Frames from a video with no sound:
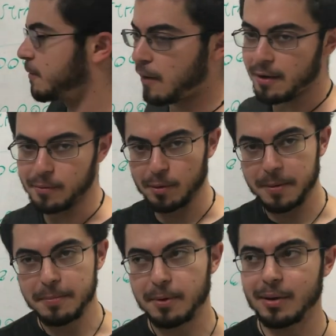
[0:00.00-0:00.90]
to involve more
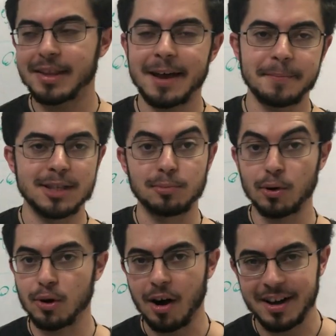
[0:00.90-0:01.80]
people, that means
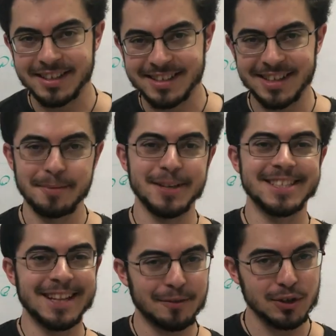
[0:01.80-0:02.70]
more costs. That
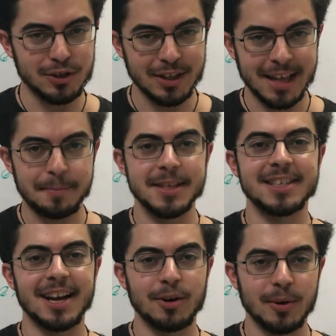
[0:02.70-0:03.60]
means leveraging. That
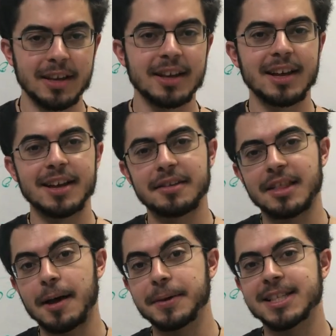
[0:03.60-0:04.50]
means hiring.
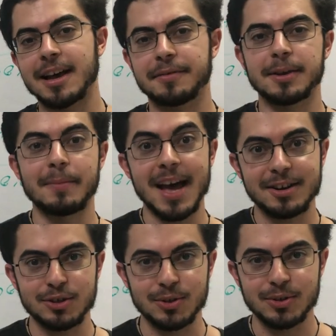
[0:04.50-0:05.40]
That means having
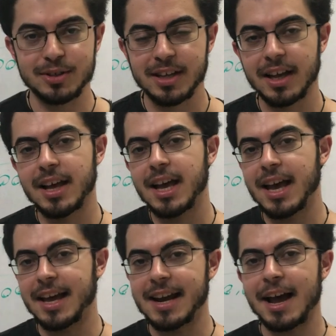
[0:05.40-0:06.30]
managers.
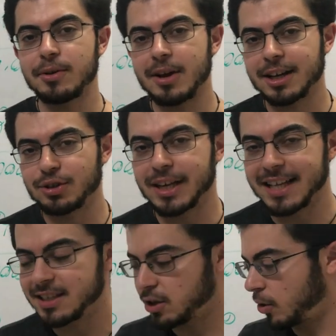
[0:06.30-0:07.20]
And how do you actually
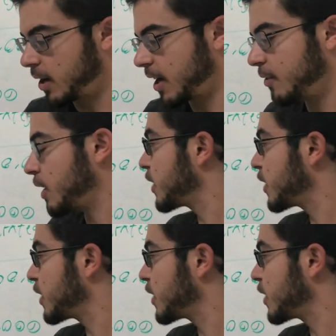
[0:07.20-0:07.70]
get started? How do